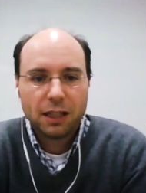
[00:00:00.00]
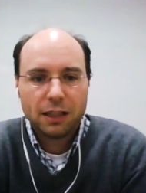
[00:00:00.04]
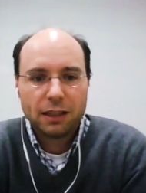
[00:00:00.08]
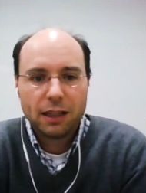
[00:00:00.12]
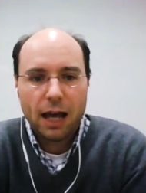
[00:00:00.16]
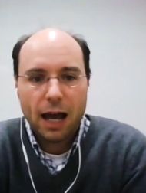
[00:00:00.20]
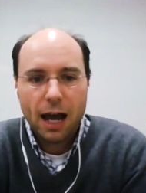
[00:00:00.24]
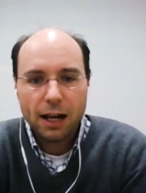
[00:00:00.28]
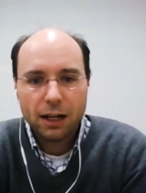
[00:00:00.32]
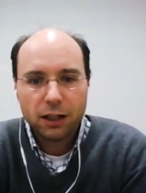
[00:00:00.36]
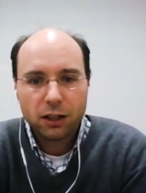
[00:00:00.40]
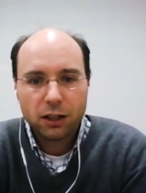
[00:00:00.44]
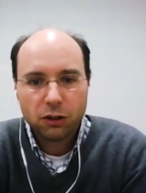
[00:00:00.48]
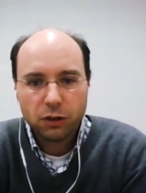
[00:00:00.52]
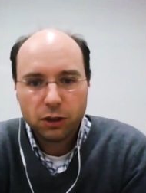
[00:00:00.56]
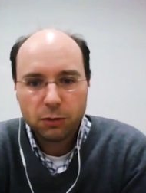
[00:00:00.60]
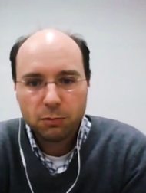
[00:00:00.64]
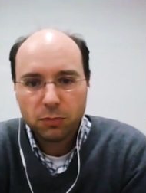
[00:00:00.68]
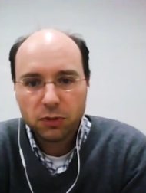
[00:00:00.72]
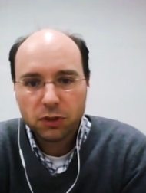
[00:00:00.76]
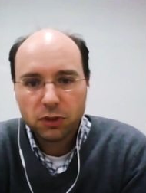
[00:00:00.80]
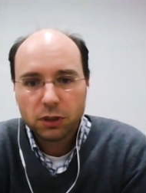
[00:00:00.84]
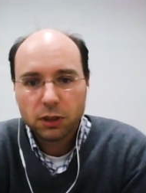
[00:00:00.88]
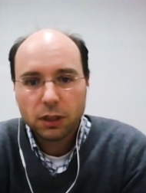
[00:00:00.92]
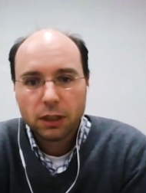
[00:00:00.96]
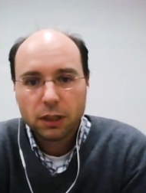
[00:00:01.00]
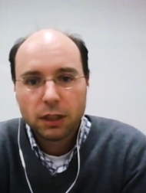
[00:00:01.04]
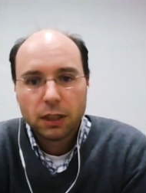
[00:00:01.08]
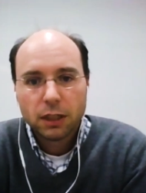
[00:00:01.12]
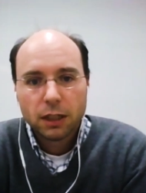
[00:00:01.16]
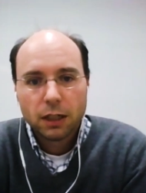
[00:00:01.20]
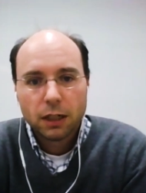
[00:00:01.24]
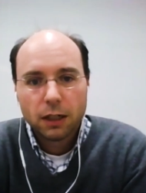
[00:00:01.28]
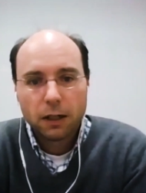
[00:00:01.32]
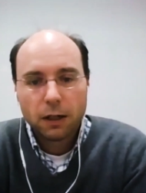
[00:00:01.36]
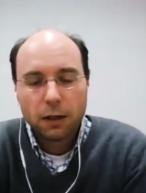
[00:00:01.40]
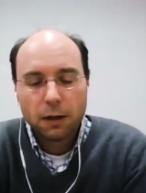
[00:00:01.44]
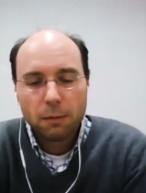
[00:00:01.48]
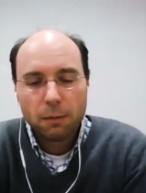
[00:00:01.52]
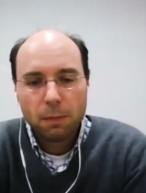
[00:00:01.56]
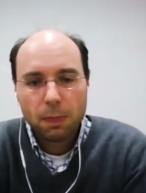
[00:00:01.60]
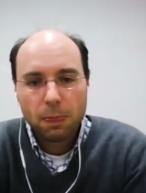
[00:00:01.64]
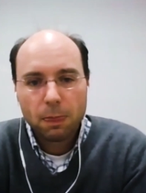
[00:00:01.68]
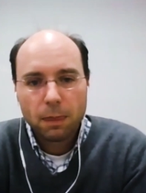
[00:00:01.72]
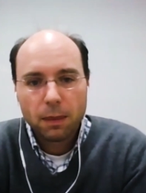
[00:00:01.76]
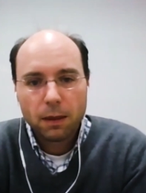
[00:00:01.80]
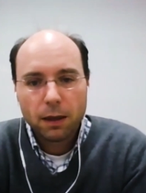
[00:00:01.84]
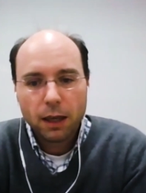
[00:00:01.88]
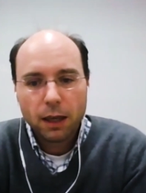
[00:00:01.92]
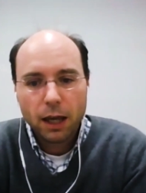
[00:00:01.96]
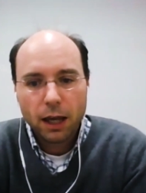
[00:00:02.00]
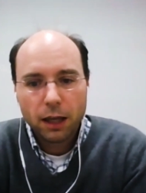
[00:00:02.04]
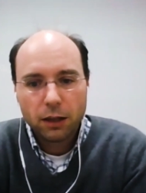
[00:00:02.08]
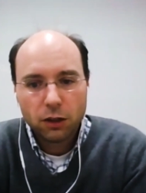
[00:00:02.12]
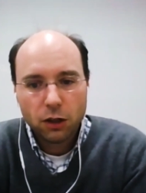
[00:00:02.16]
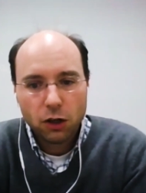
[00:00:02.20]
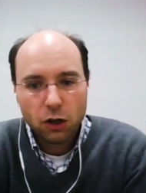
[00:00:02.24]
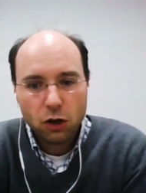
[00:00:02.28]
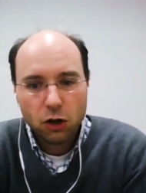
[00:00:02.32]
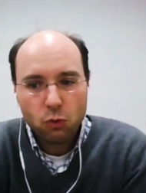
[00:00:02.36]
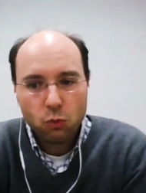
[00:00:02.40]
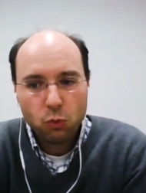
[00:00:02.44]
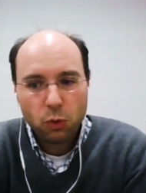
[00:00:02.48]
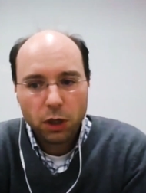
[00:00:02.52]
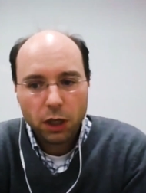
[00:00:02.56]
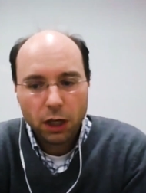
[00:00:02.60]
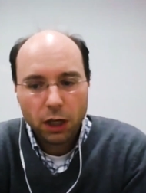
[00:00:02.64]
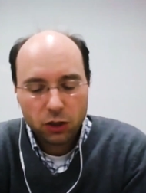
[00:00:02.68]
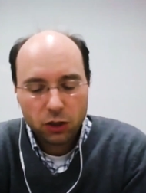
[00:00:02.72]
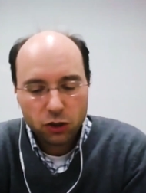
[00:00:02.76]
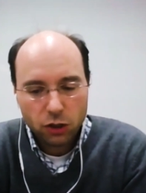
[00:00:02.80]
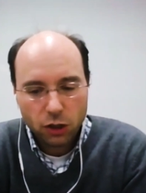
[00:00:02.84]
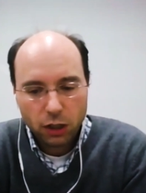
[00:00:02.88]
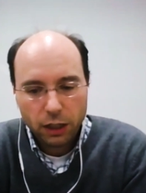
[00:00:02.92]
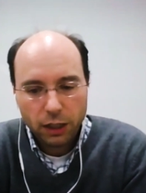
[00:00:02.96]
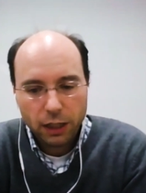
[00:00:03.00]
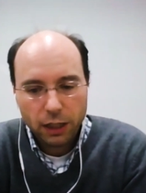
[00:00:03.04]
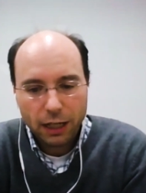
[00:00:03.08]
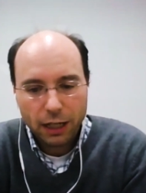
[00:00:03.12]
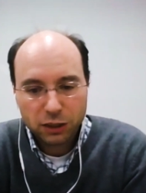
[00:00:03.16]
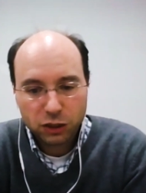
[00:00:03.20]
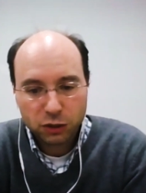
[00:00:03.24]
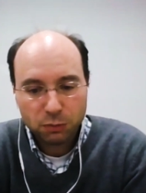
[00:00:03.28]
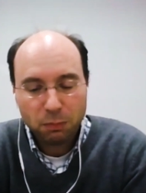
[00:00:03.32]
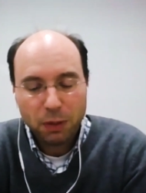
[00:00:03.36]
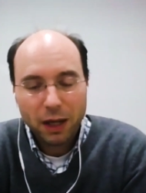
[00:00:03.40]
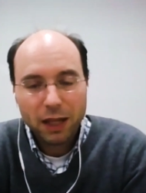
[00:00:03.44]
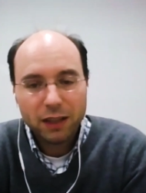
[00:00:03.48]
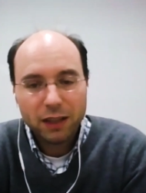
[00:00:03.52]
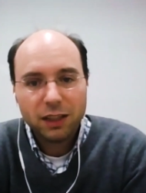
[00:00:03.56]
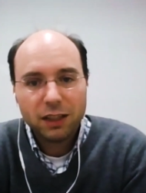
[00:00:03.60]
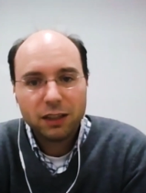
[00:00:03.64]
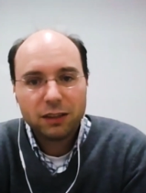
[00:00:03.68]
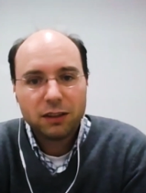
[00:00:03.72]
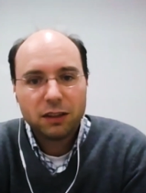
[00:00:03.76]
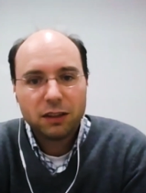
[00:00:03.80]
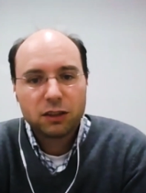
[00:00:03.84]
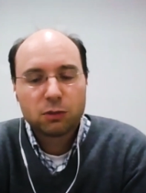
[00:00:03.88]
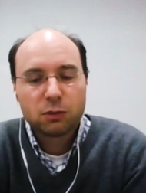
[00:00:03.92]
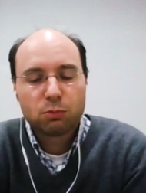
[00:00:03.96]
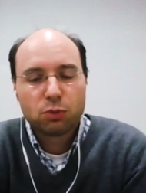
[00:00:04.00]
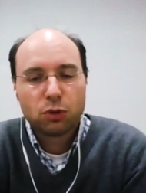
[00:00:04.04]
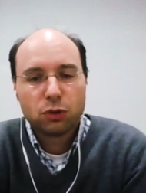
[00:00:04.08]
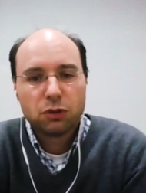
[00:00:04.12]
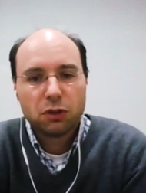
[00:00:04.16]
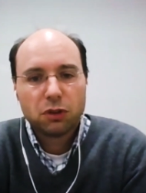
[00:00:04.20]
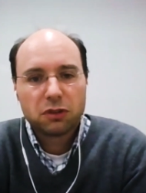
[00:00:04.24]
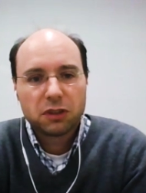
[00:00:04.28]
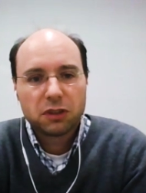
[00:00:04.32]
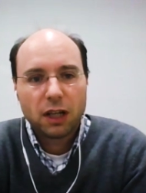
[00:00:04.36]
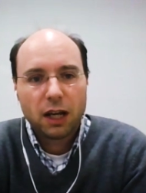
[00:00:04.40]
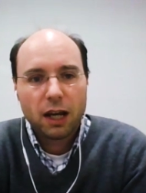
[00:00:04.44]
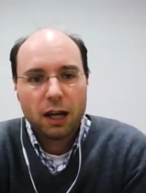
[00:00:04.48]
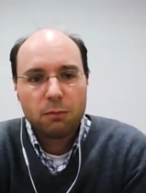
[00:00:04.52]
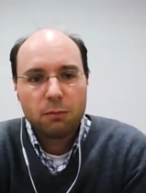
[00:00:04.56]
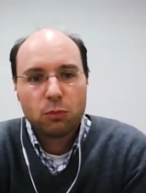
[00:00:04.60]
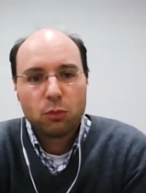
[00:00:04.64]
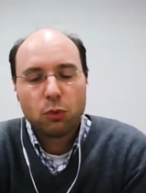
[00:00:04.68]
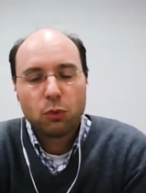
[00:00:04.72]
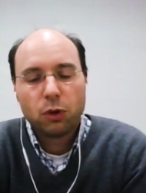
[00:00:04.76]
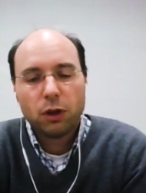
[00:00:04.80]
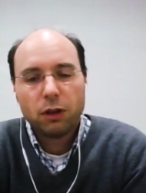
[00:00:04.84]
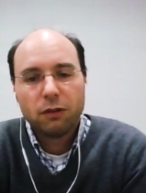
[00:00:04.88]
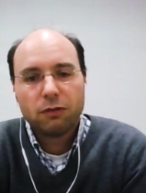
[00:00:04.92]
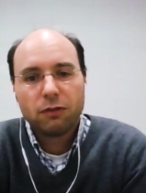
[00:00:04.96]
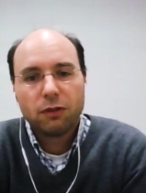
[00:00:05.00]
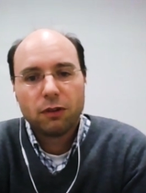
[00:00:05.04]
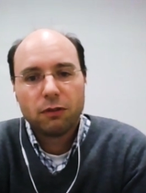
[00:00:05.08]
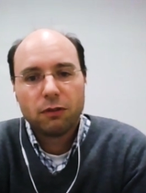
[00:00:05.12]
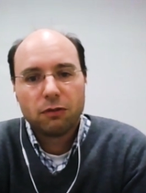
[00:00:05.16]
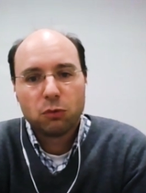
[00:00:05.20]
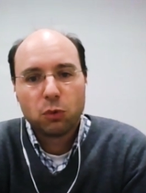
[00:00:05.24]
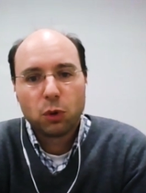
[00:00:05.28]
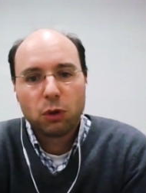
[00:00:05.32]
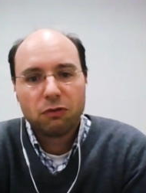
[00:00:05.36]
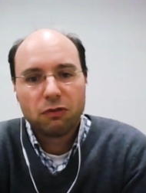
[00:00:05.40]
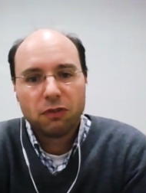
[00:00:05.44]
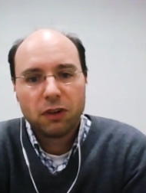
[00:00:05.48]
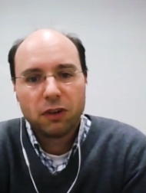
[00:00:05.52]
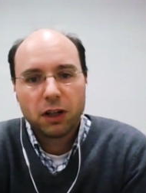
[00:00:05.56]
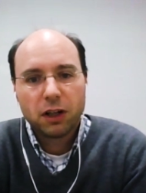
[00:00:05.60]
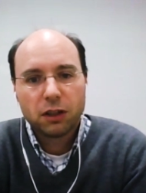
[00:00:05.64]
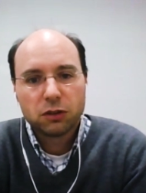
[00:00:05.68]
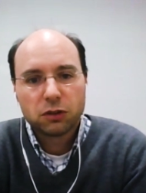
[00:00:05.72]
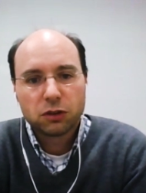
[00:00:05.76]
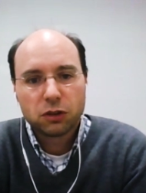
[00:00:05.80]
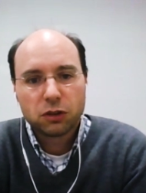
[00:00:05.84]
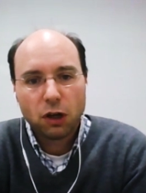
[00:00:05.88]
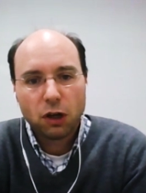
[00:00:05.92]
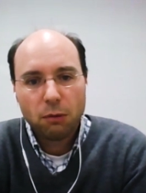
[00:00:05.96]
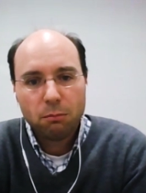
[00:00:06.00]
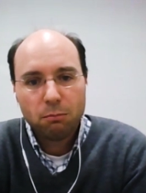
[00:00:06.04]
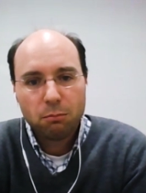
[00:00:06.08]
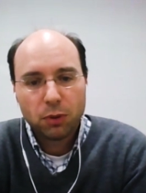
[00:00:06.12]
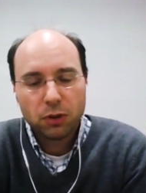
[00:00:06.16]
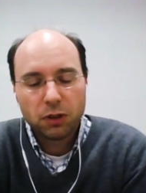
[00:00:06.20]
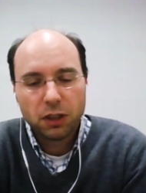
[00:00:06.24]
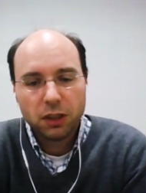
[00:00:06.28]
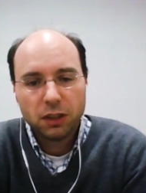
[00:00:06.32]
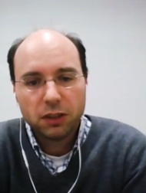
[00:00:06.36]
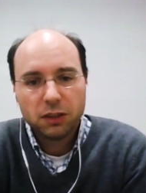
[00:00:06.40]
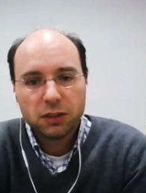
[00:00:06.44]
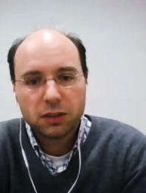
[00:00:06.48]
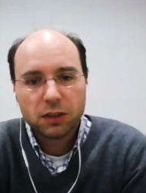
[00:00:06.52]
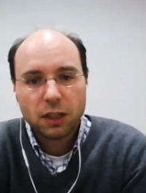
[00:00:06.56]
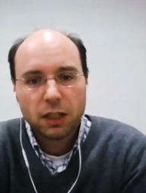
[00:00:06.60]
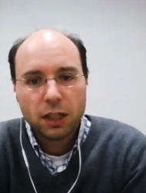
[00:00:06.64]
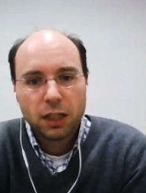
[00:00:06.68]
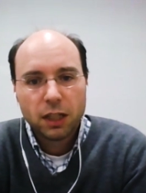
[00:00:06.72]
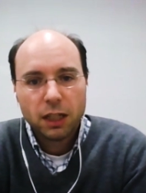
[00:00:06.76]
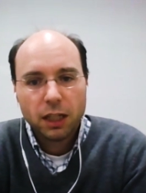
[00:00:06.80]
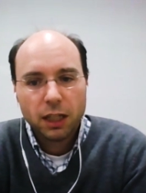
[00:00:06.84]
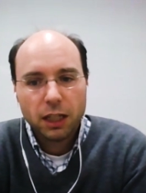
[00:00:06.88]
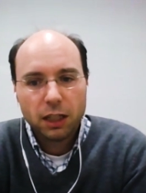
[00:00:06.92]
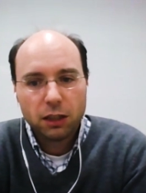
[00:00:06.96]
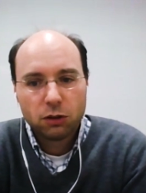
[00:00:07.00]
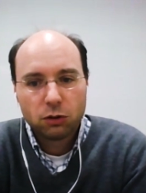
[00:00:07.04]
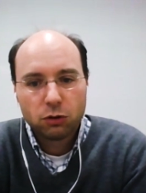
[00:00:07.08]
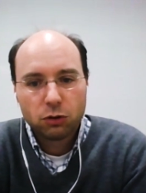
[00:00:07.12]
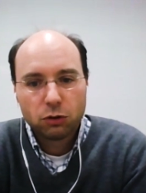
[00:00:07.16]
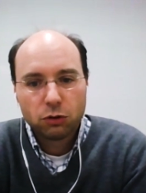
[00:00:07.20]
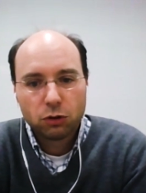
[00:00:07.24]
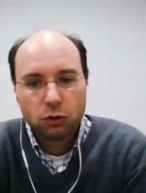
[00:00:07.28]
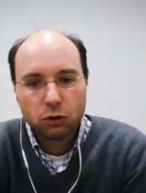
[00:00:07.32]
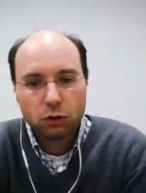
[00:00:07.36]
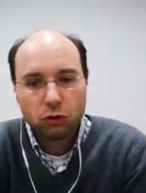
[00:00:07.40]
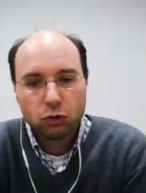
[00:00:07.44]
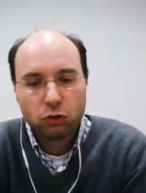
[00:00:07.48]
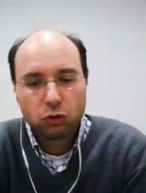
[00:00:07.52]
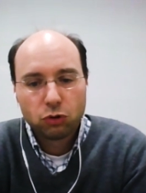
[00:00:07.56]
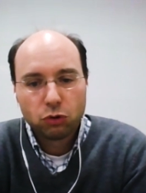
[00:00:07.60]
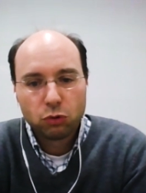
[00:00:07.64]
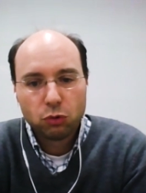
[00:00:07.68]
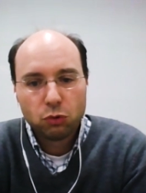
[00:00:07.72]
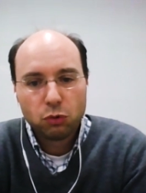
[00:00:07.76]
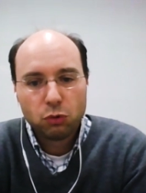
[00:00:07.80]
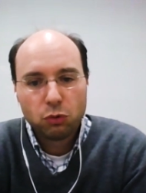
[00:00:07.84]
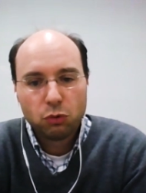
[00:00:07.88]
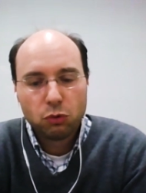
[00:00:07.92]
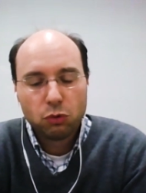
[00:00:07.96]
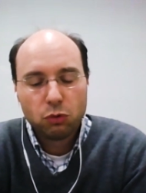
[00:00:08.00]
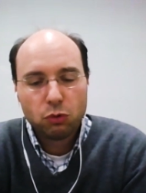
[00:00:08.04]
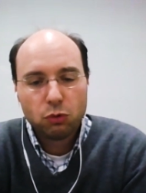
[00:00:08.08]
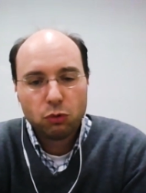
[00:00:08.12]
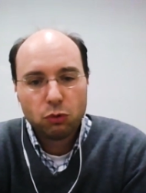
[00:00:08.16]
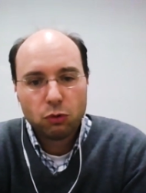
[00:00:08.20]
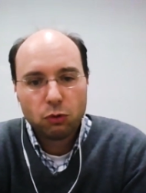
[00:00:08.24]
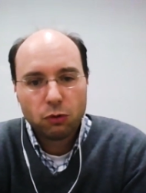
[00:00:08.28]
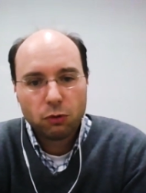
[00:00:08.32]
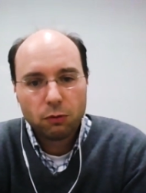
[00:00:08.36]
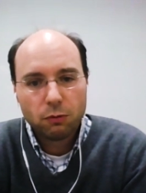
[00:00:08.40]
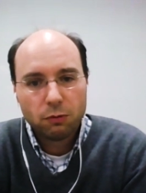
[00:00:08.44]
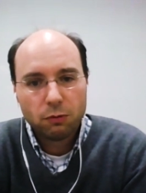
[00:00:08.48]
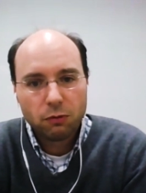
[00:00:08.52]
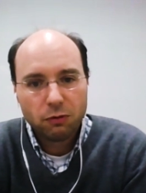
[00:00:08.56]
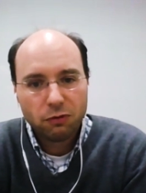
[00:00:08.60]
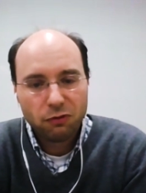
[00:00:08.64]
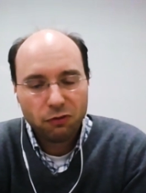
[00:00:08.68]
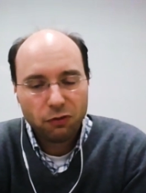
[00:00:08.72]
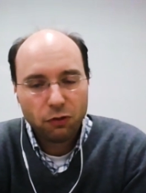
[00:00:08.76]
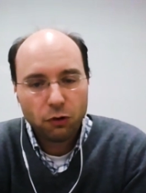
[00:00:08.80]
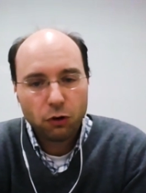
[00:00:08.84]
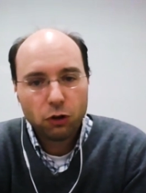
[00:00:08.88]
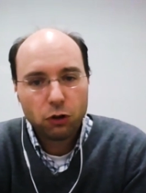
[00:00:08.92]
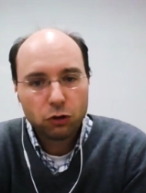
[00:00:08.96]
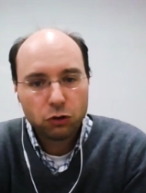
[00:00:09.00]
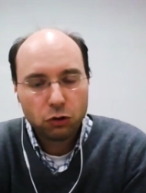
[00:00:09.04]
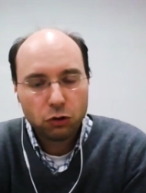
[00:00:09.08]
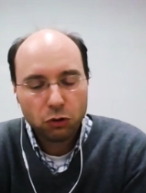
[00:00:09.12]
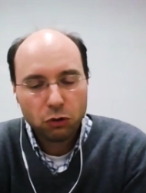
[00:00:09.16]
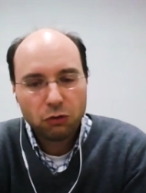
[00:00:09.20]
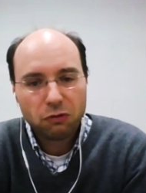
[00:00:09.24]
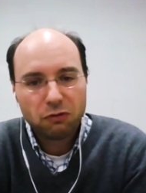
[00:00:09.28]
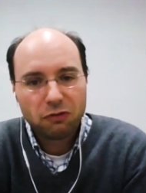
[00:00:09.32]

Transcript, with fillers: and algorithms. And now we're actually expanding this prototype with various companies in order to further